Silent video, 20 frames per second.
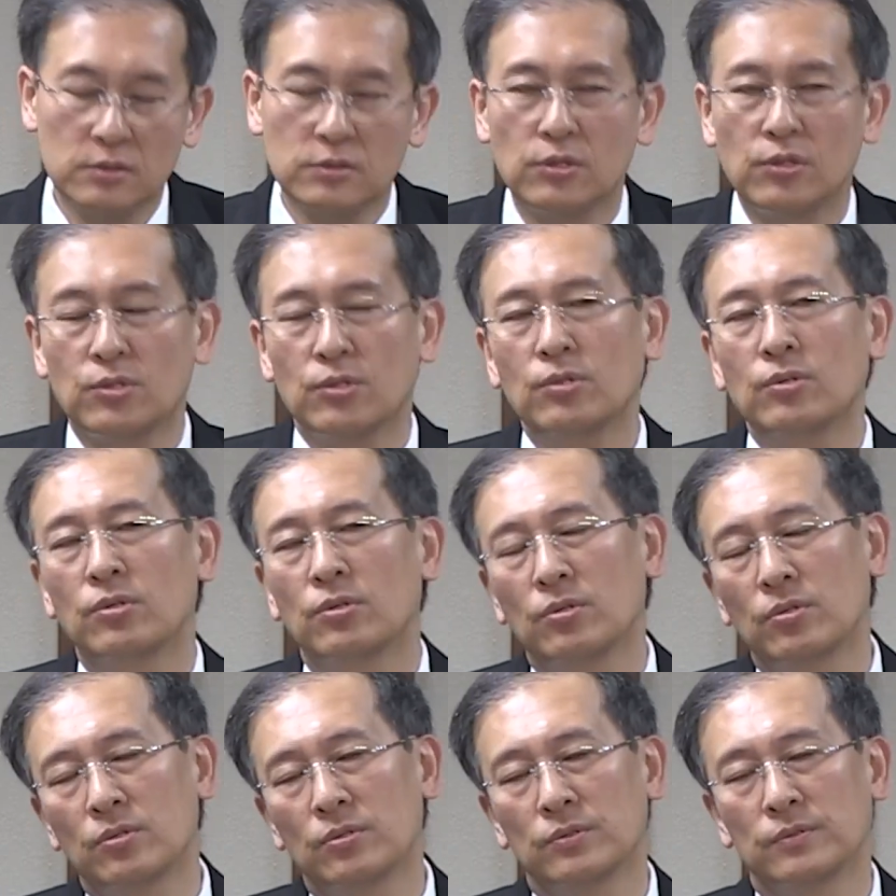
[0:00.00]
Based
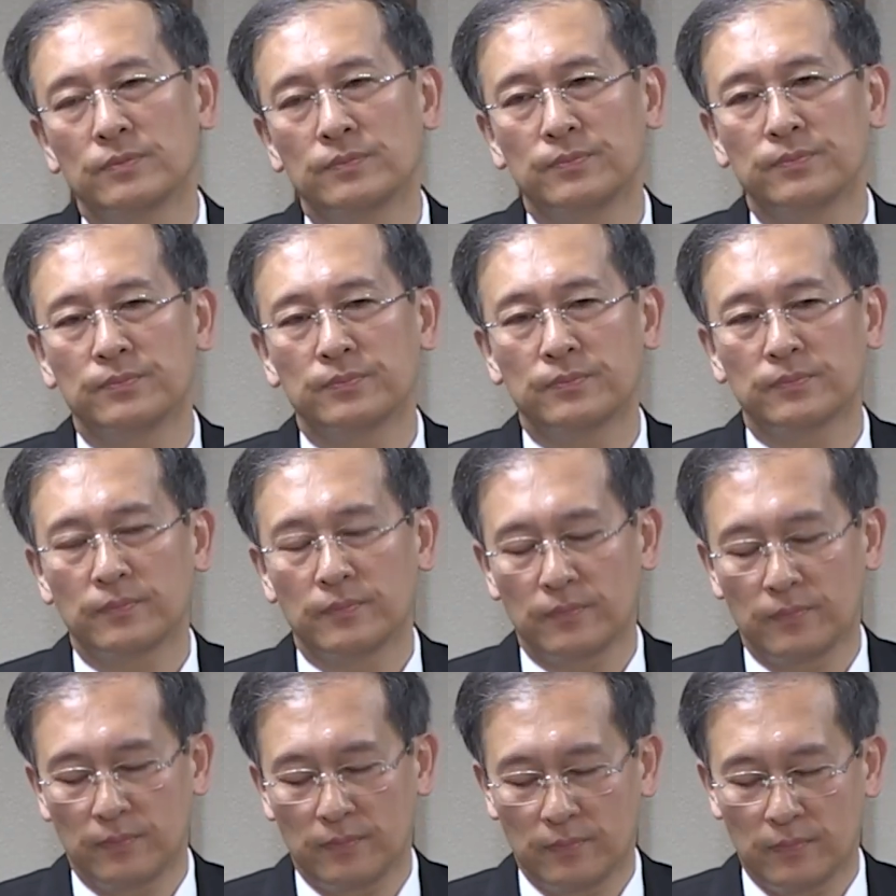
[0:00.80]
on this
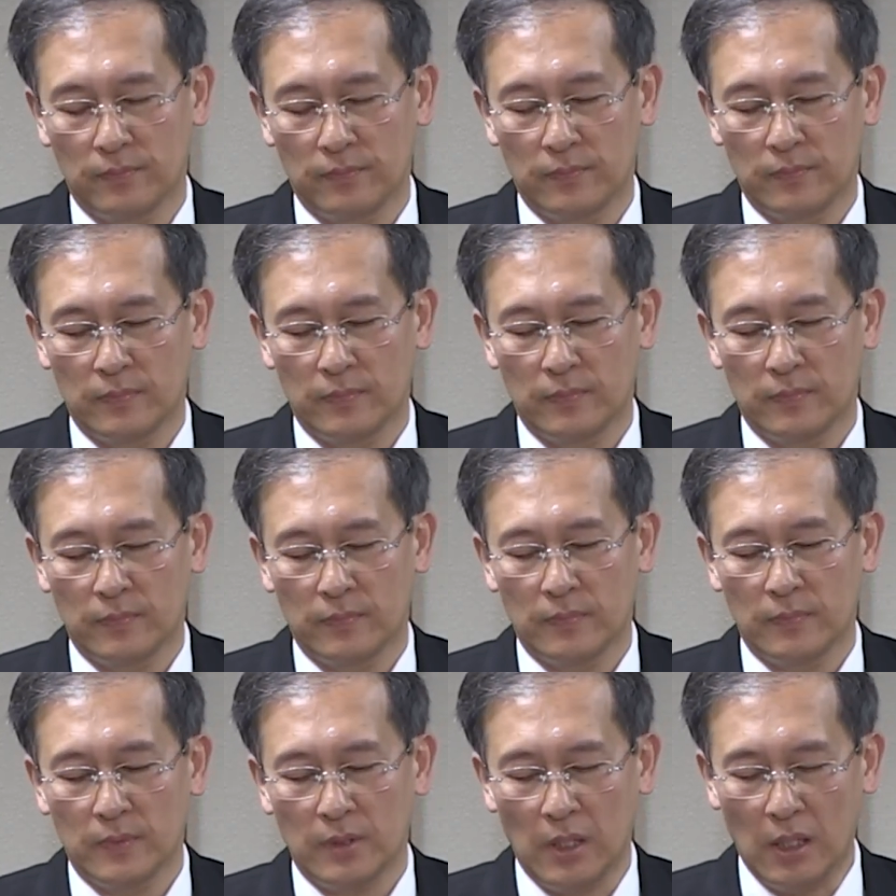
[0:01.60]
principle,
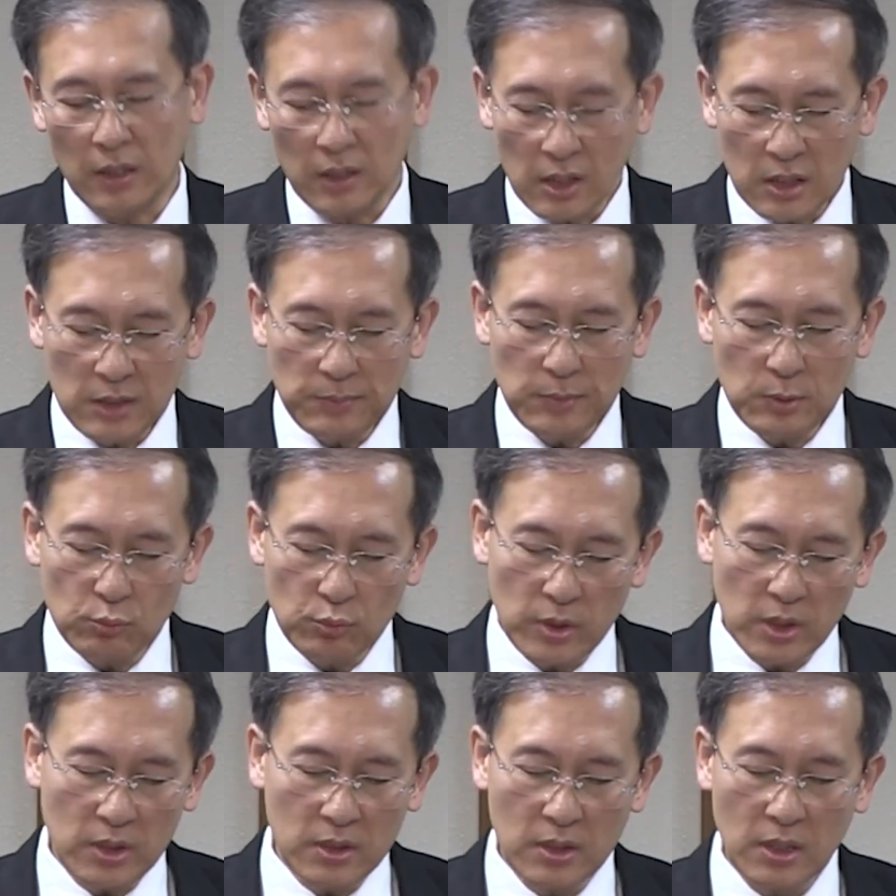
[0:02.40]
we
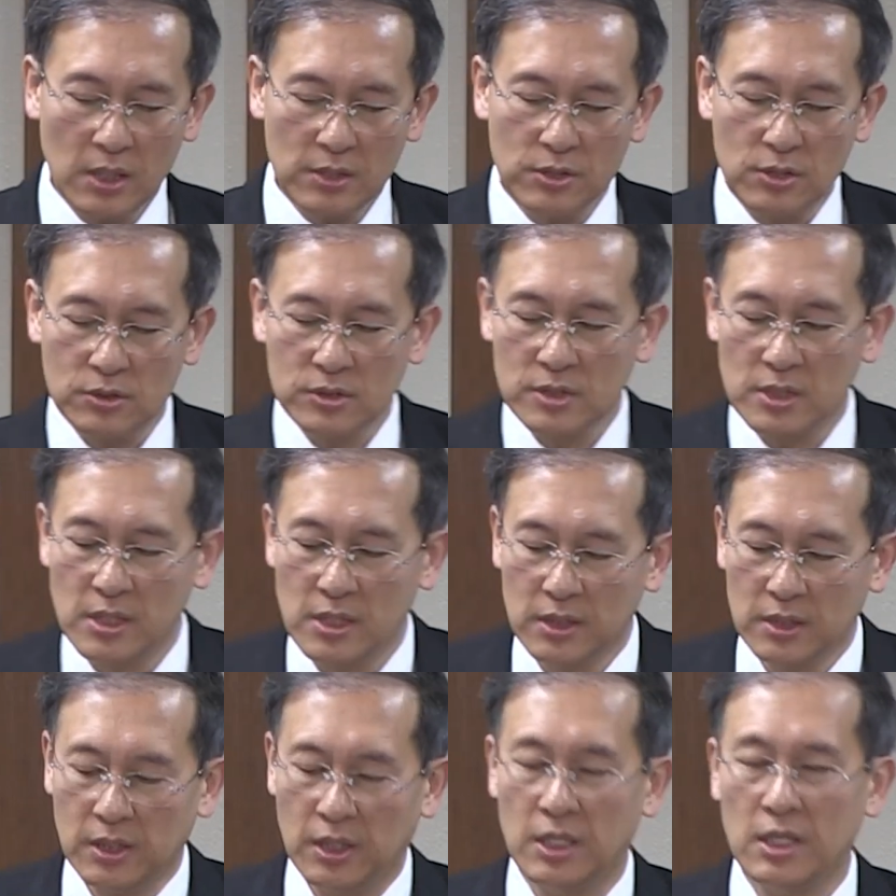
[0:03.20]
can say
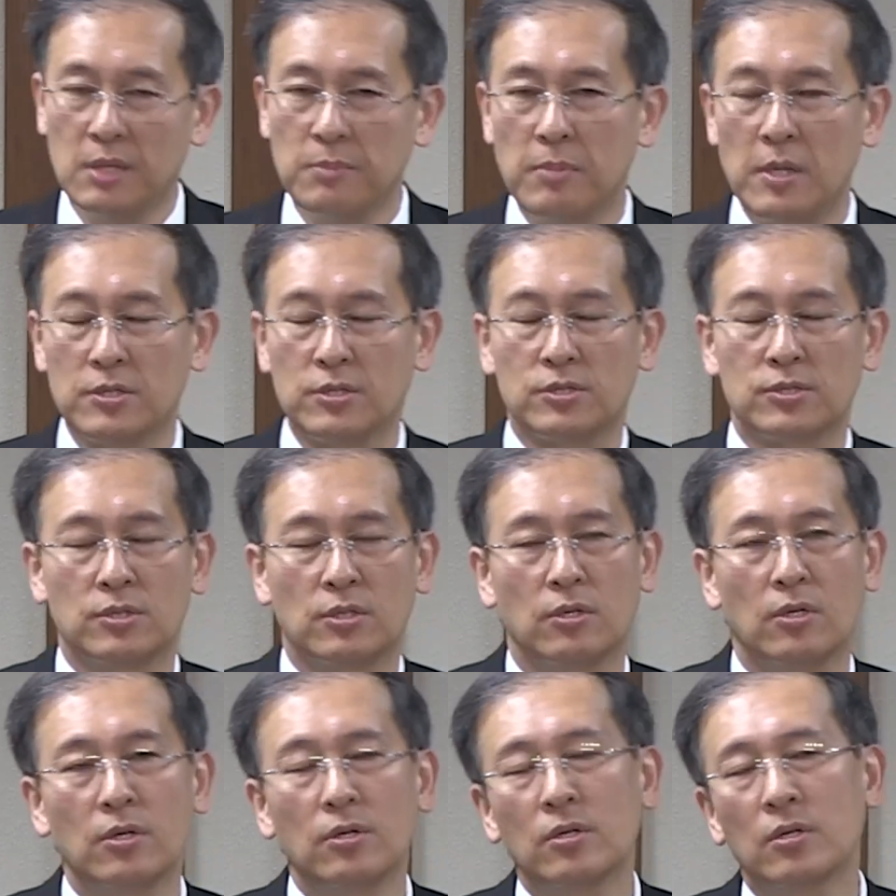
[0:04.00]
this is the
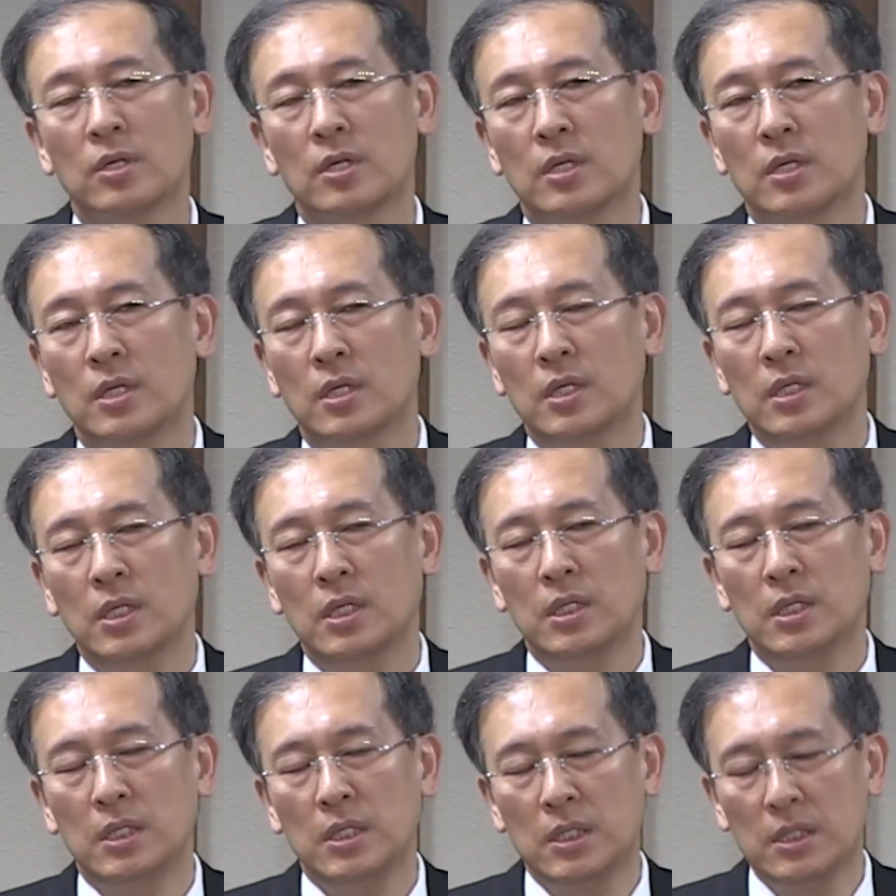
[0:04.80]
summation
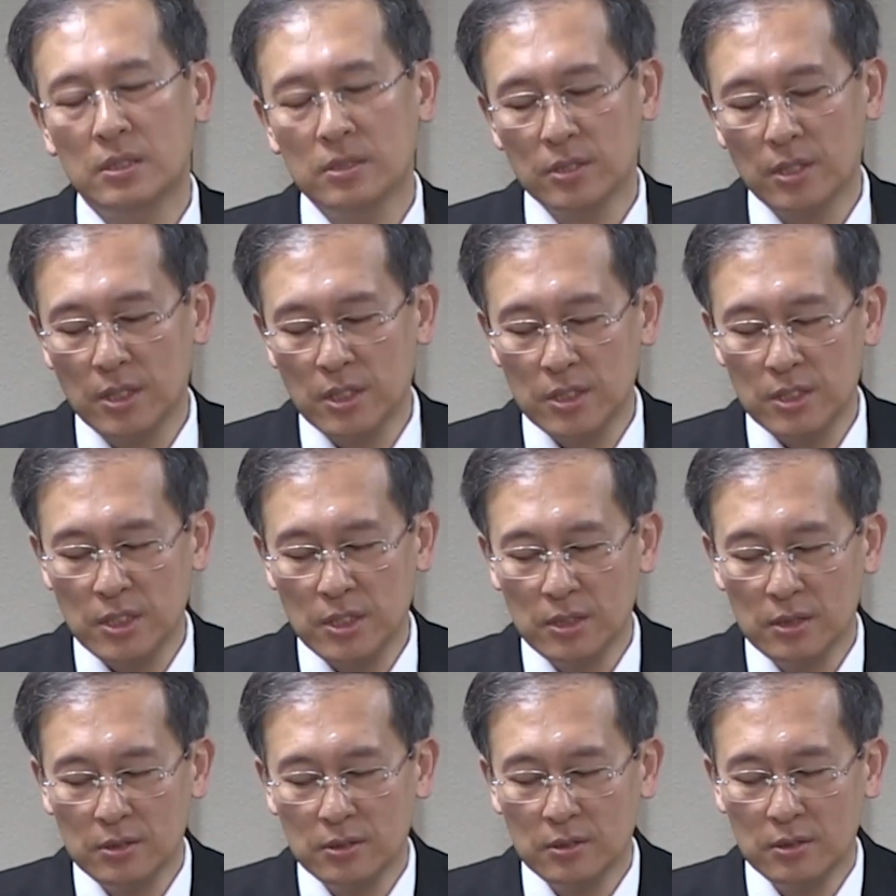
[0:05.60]
of our
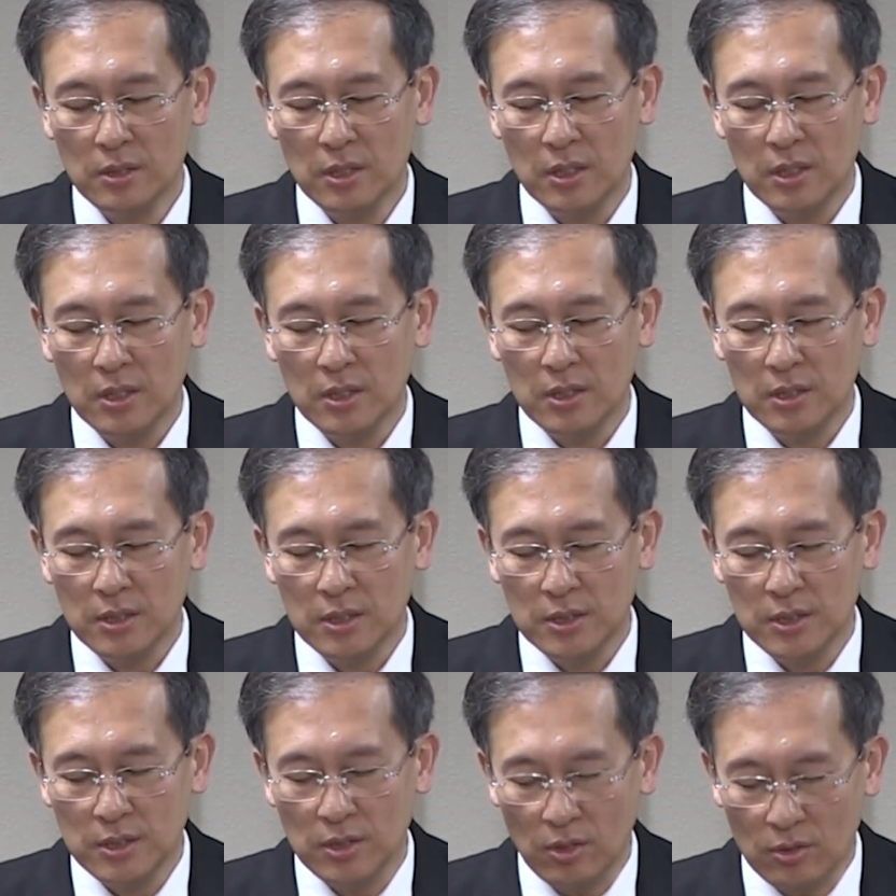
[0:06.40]
lives of
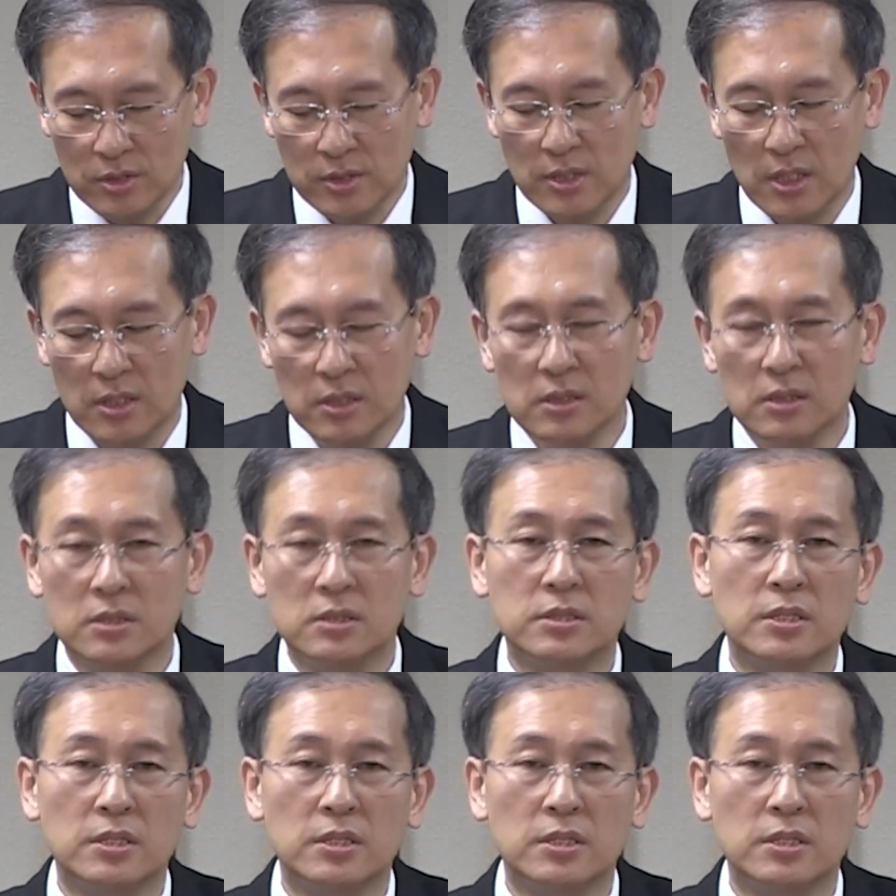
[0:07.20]
faith.